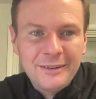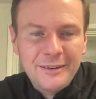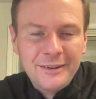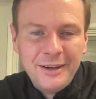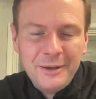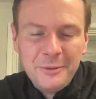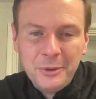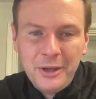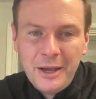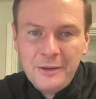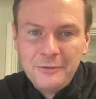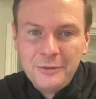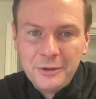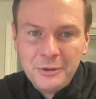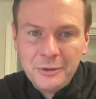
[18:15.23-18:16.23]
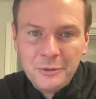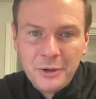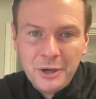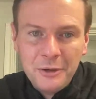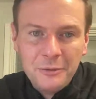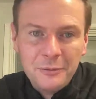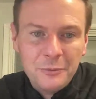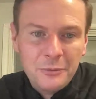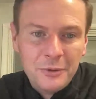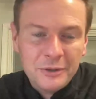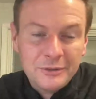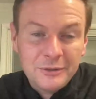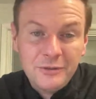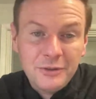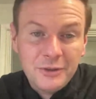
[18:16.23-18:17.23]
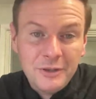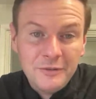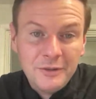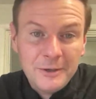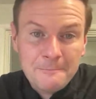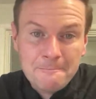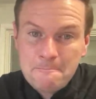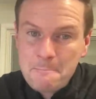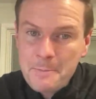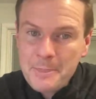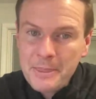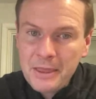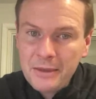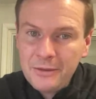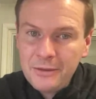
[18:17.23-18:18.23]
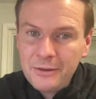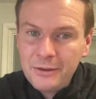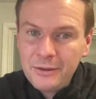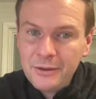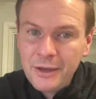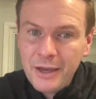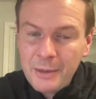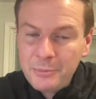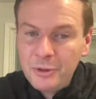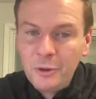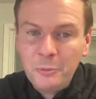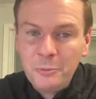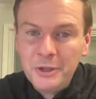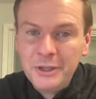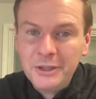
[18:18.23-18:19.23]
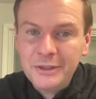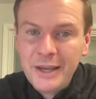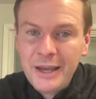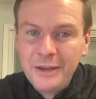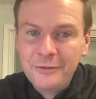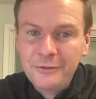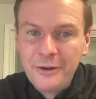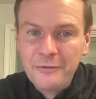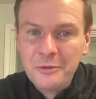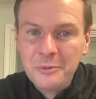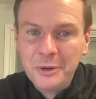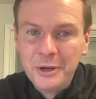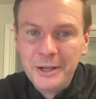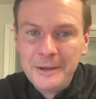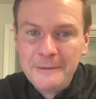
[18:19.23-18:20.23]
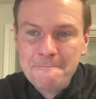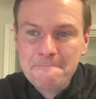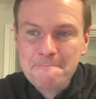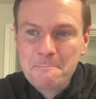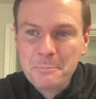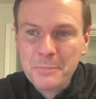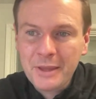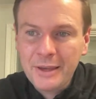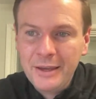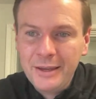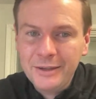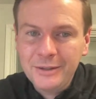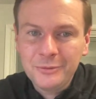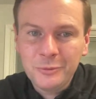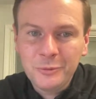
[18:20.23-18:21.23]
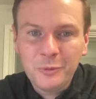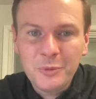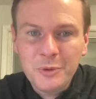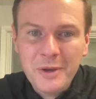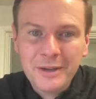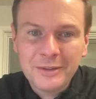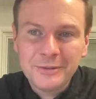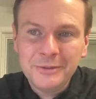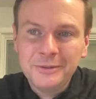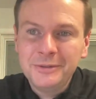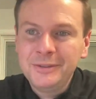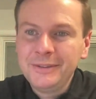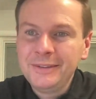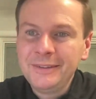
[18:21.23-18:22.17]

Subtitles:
All right. Well, have a great rest of your evening. Happy opening day for everybody. And we'll be back soon.